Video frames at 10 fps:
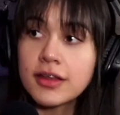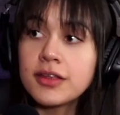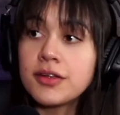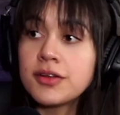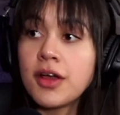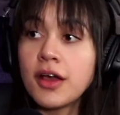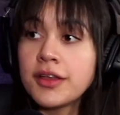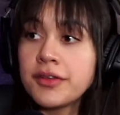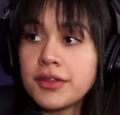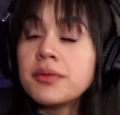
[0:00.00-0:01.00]
You're not
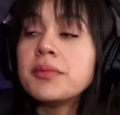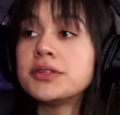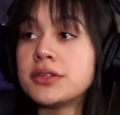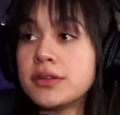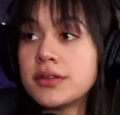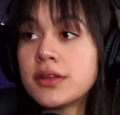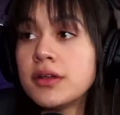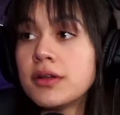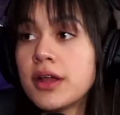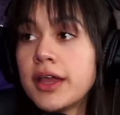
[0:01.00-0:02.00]
using emotions,
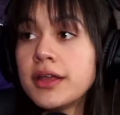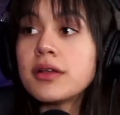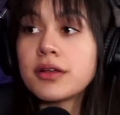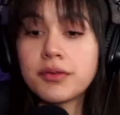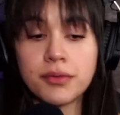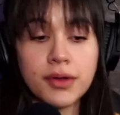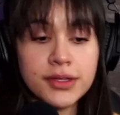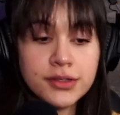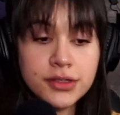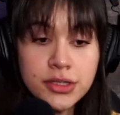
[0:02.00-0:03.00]
right? All right.
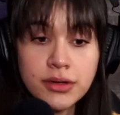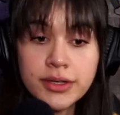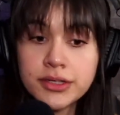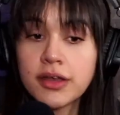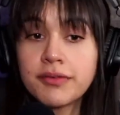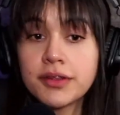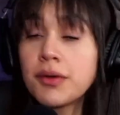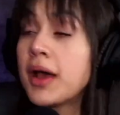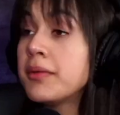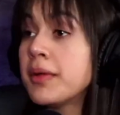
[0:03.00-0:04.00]
What's your showing traffic? So
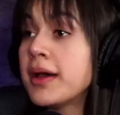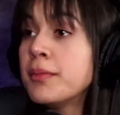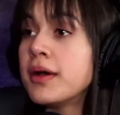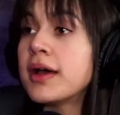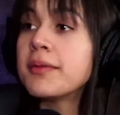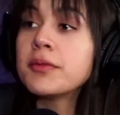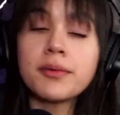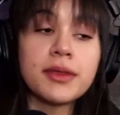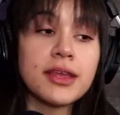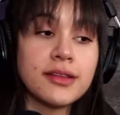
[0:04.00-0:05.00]
I'm
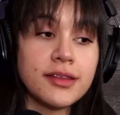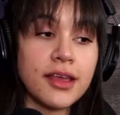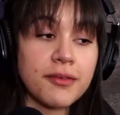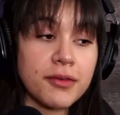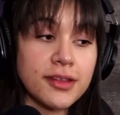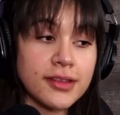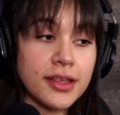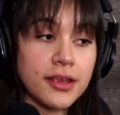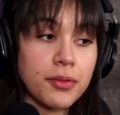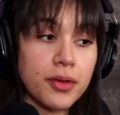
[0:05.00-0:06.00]
coming into every
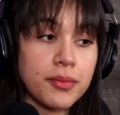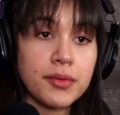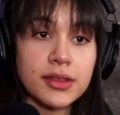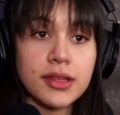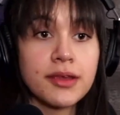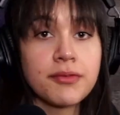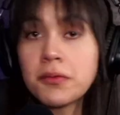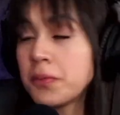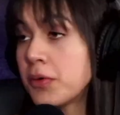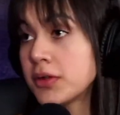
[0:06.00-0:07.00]
listing appointment with every
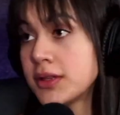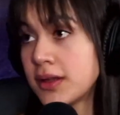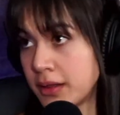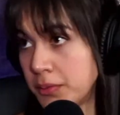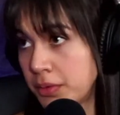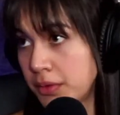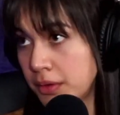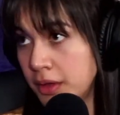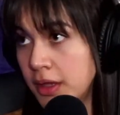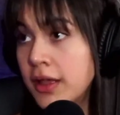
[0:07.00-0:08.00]
report that I can pull,
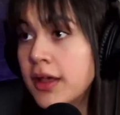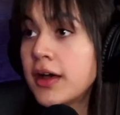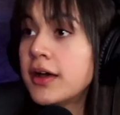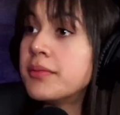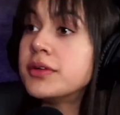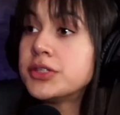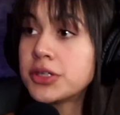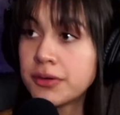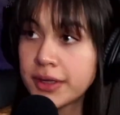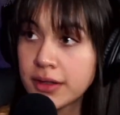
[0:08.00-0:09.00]

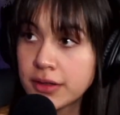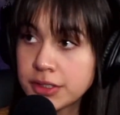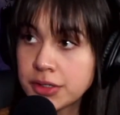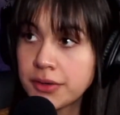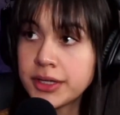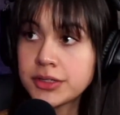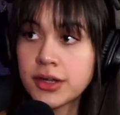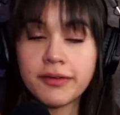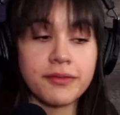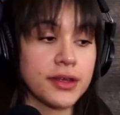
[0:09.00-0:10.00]
showing
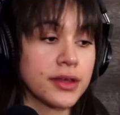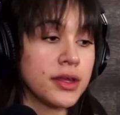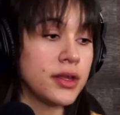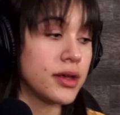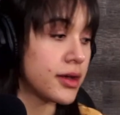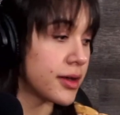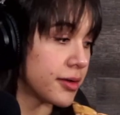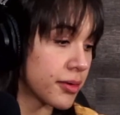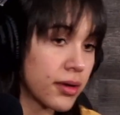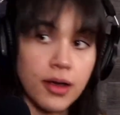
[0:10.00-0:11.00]
traffic,
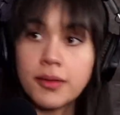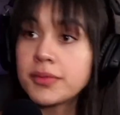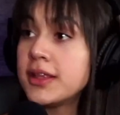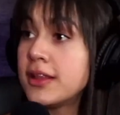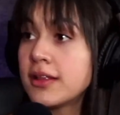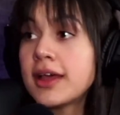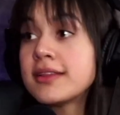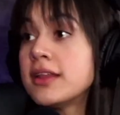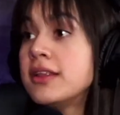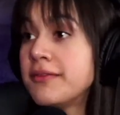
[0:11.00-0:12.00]
comps in the last,
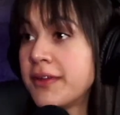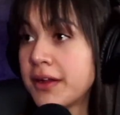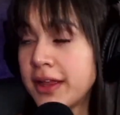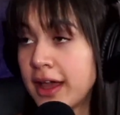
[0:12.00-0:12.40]
and then very